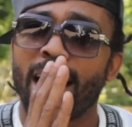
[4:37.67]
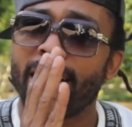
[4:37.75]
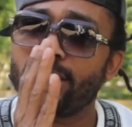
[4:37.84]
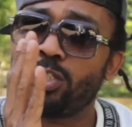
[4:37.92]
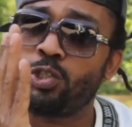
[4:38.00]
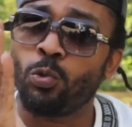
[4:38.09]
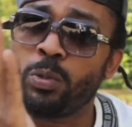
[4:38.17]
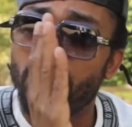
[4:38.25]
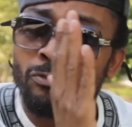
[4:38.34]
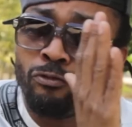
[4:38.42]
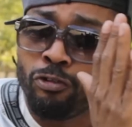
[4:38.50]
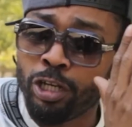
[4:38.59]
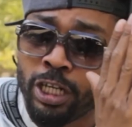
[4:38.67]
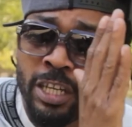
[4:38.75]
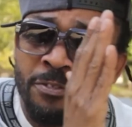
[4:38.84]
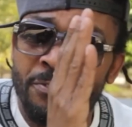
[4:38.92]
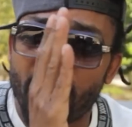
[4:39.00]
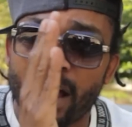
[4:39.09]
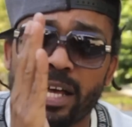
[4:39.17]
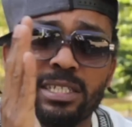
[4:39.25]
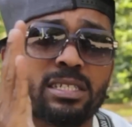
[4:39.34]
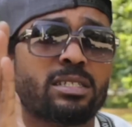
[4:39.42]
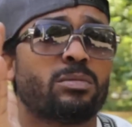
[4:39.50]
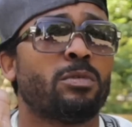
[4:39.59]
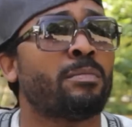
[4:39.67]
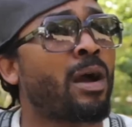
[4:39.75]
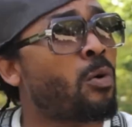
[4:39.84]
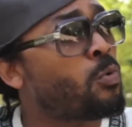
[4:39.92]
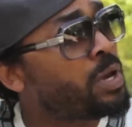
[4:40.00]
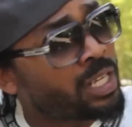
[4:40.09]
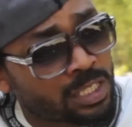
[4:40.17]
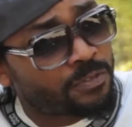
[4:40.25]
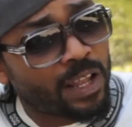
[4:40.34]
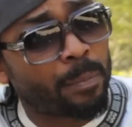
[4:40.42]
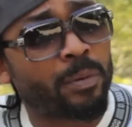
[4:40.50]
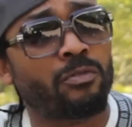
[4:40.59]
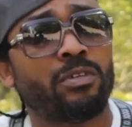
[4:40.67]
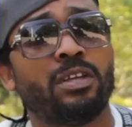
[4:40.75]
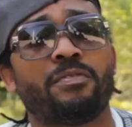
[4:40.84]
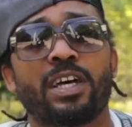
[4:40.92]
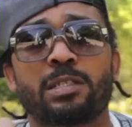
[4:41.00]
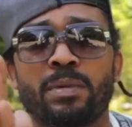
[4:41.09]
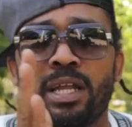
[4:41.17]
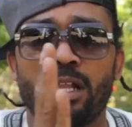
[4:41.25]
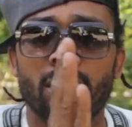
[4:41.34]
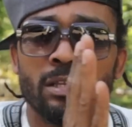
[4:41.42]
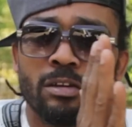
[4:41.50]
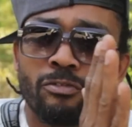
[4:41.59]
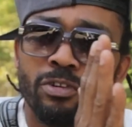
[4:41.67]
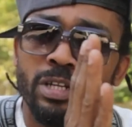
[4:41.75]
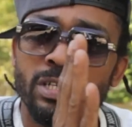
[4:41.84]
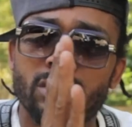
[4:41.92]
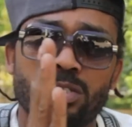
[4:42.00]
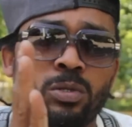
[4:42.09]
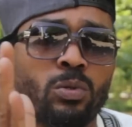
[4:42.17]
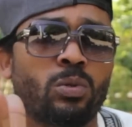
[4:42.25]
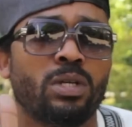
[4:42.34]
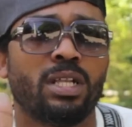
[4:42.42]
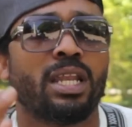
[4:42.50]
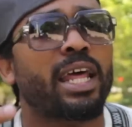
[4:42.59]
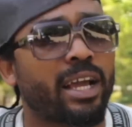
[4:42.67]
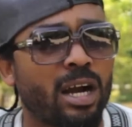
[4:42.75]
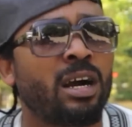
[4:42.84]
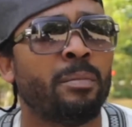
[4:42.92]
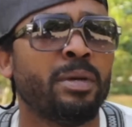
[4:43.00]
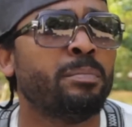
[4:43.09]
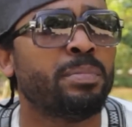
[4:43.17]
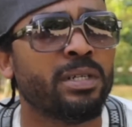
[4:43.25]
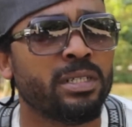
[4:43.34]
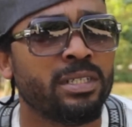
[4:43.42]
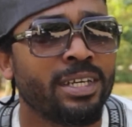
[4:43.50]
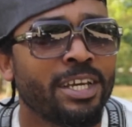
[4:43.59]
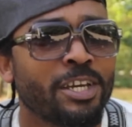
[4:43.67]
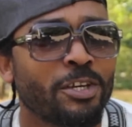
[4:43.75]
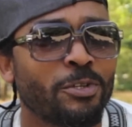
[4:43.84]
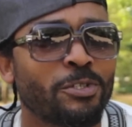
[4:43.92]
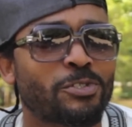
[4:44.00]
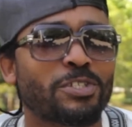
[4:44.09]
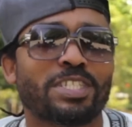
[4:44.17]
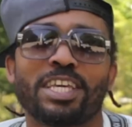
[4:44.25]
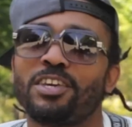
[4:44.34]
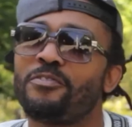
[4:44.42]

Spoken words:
I do it really fast, with my wings flapping really fast, but I look really slow, like a hummingbird. You know, it's just like